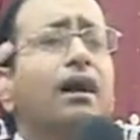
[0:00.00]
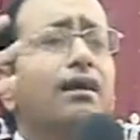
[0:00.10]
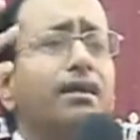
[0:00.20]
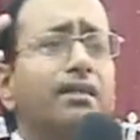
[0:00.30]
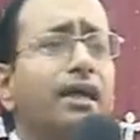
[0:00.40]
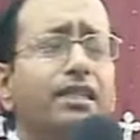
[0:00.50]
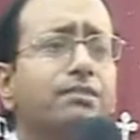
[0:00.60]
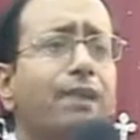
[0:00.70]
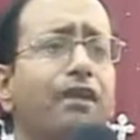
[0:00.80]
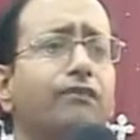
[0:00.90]
it,
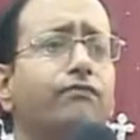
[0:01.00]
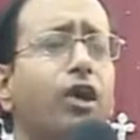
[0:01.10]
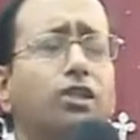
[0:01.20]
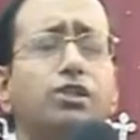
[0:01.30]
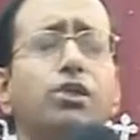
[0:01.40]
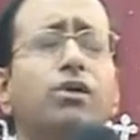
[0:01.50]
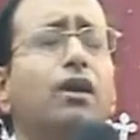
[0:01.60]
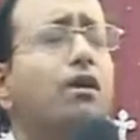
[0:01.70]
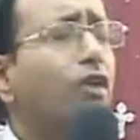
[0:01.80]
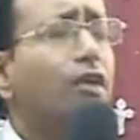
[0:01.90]
it's my fortune.
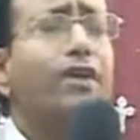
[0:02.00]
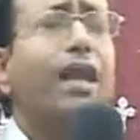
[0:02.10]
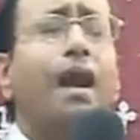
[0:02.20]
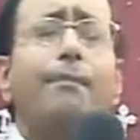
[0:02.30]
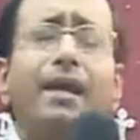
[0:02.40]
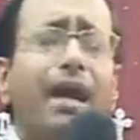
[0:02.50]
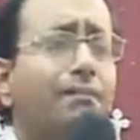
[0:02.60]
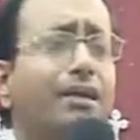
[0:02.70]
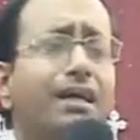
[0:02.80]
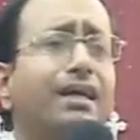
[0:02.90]
What will happen?
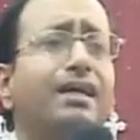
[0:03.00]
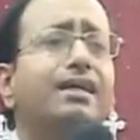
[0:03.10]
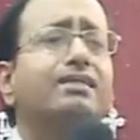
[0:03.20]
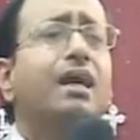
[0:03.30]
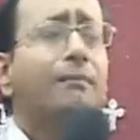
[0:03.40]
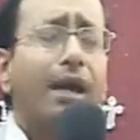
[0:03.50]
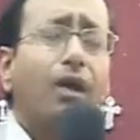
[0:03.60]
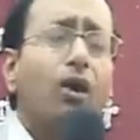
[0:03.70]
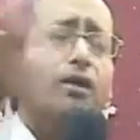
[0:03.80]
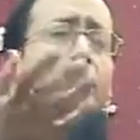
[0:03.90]
I'm cause.
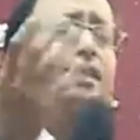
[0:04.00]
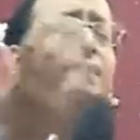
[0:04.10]
My own